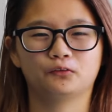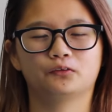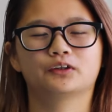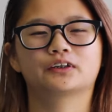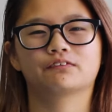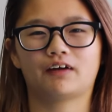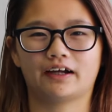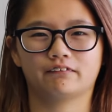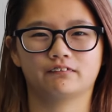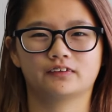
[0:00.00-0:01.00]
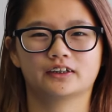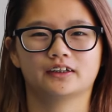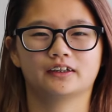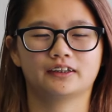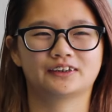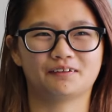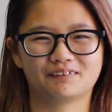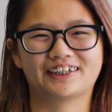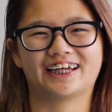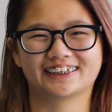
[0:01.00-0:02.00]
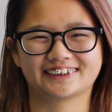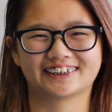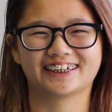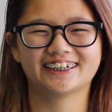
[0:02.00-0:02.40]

who survived stomach cancer